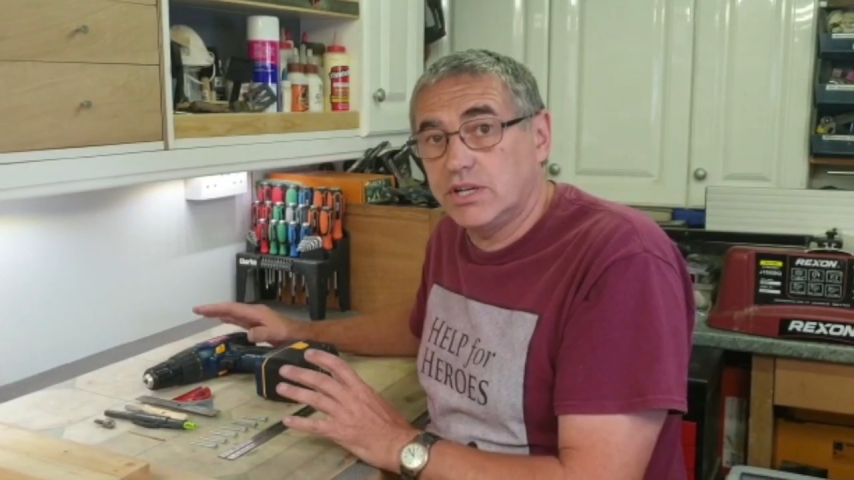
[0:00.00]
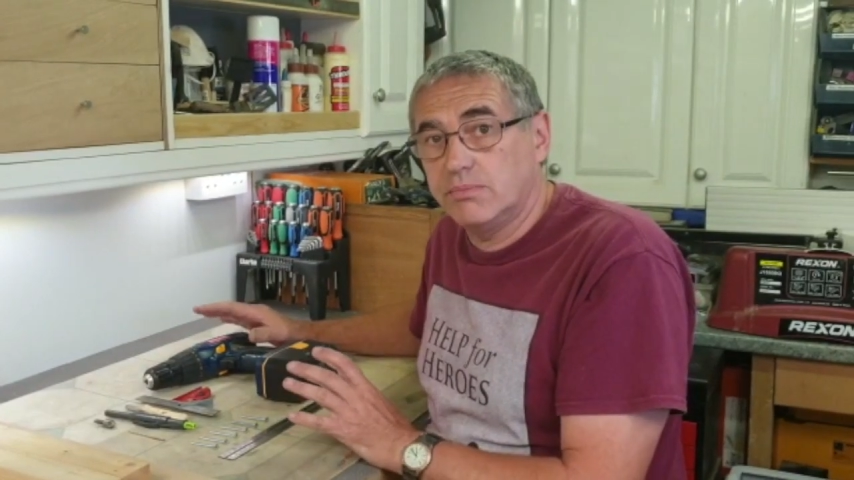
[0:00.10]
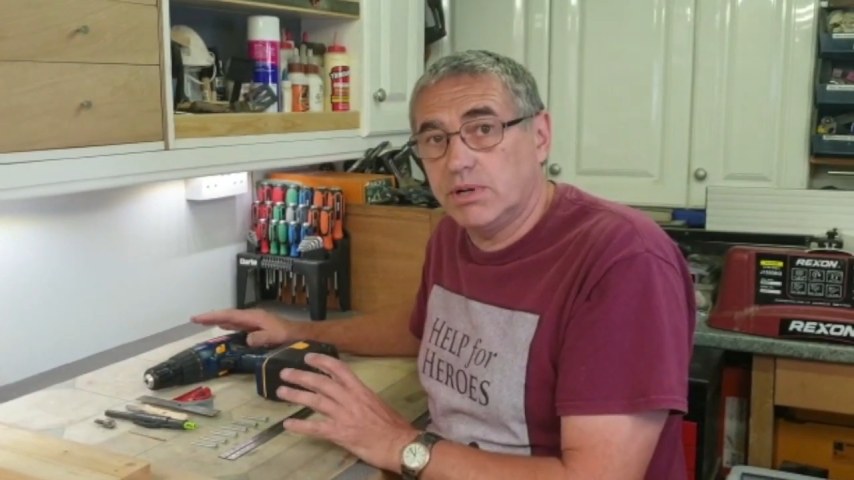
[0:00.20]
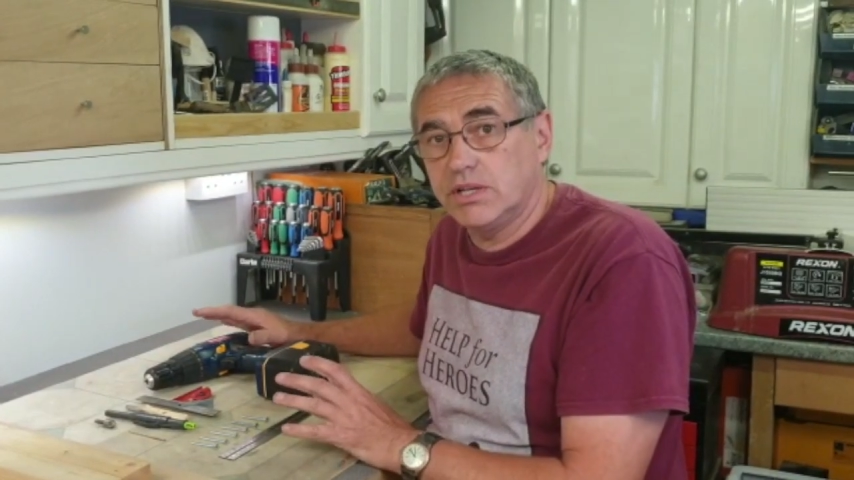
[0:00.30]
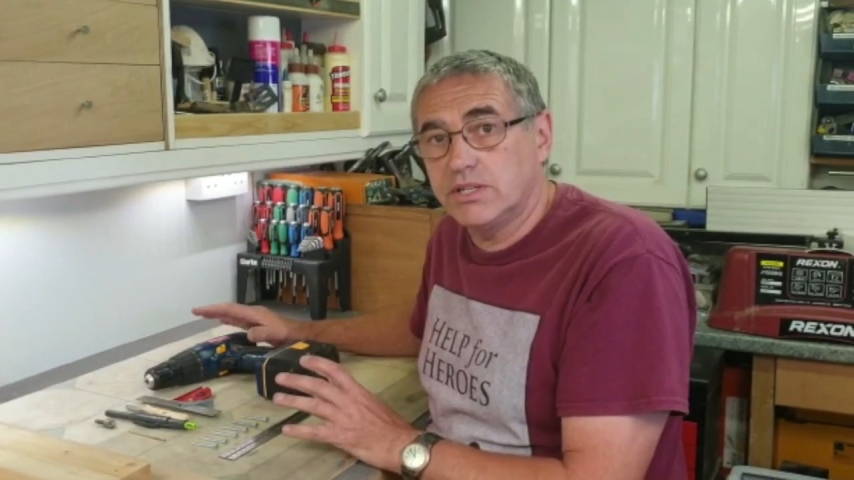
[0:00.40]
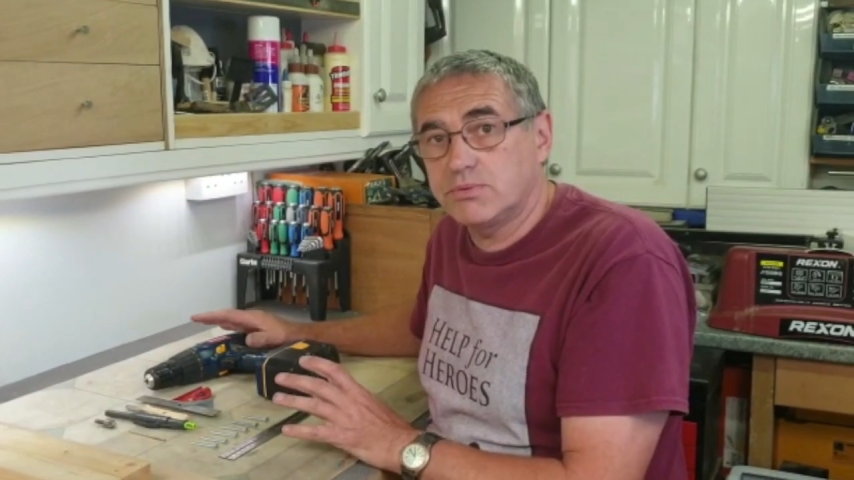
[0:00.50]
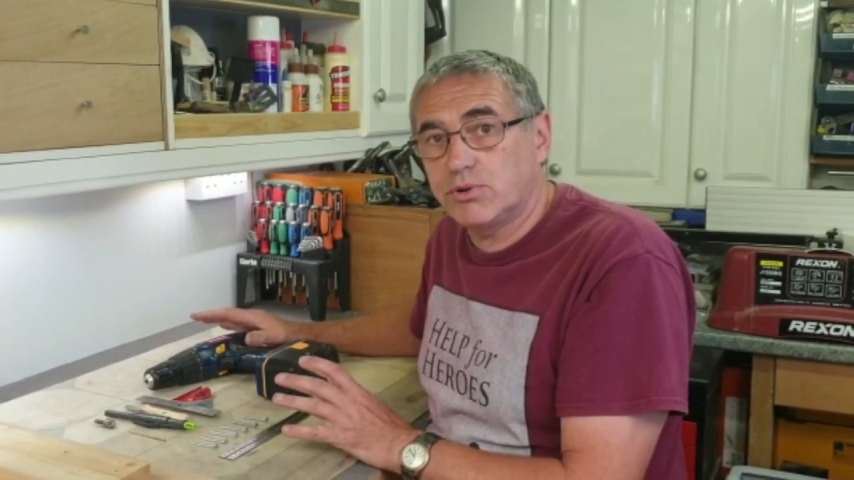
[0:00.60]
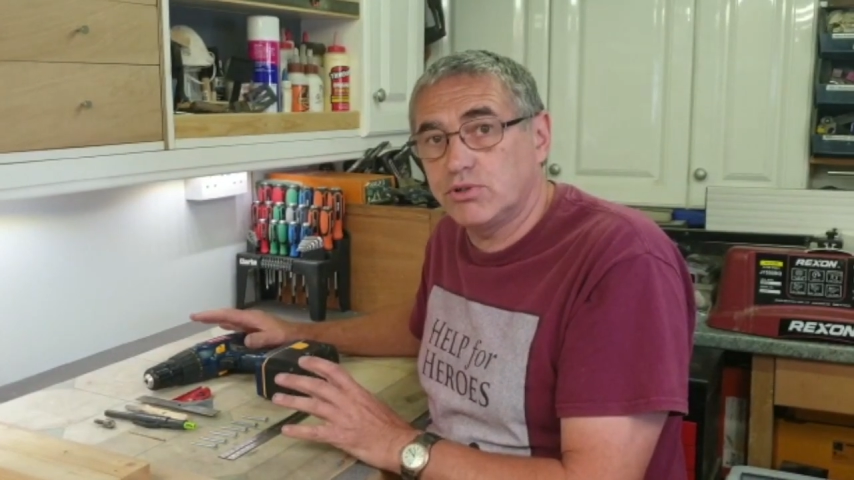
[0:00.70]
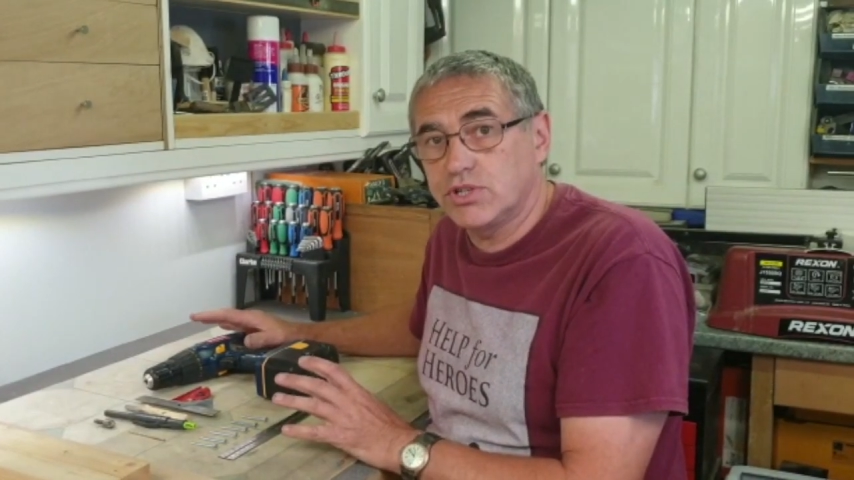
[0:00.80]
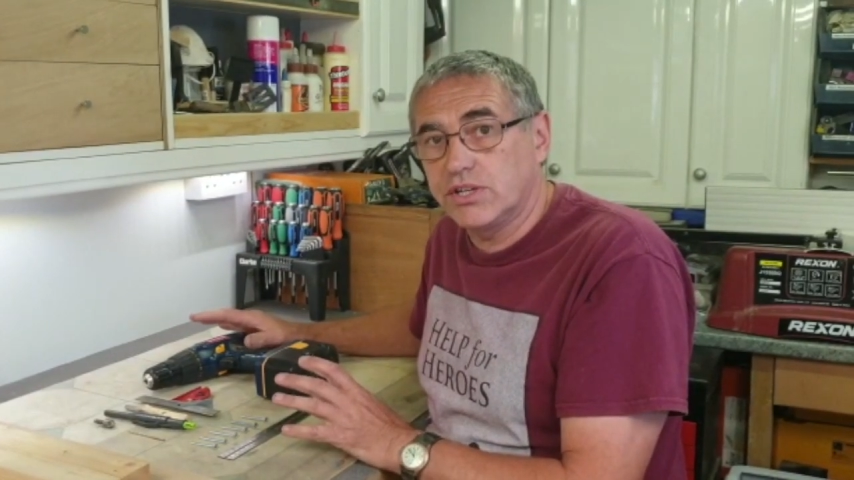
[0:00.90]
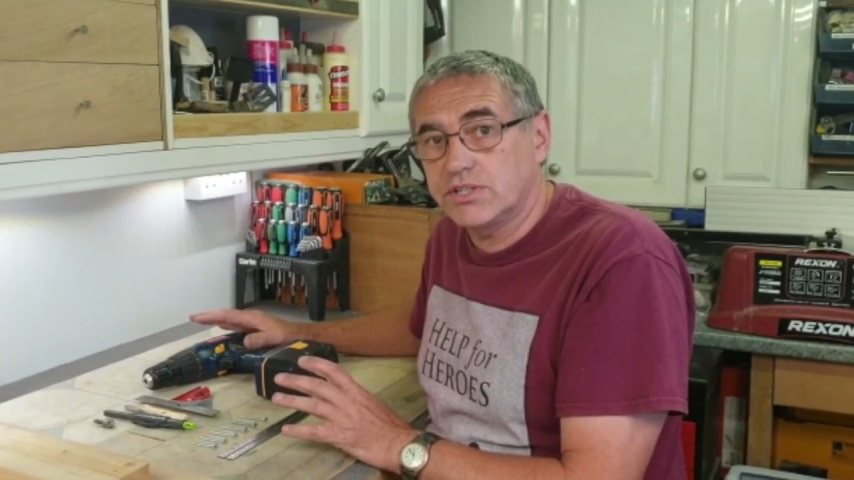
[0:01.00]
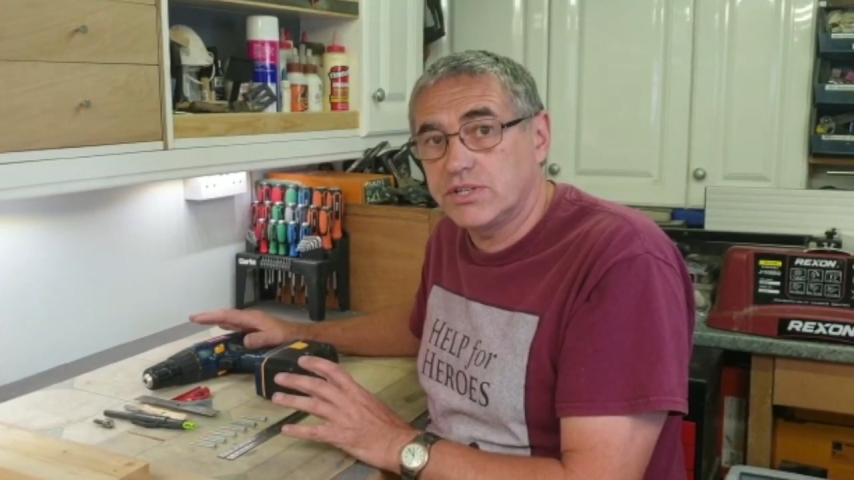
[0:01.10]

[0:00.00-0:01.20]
complete this project.